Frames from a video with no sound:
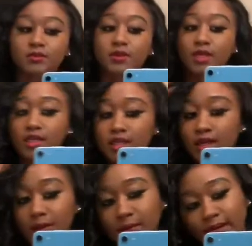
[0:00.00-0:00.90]
ready,
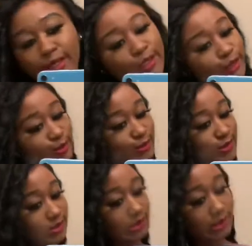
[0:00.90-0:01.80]
got my hair
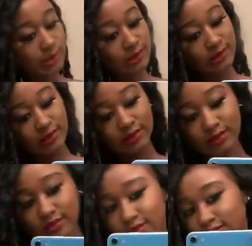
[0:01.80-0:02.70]

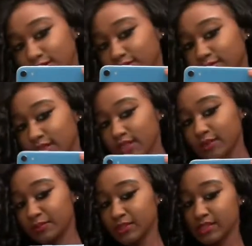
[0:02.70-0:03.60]
done.
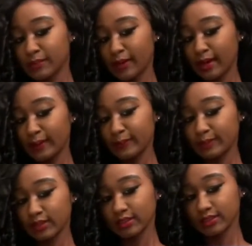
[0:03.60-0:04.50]
Makeup is
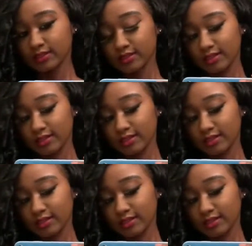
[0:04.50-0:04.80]
popping.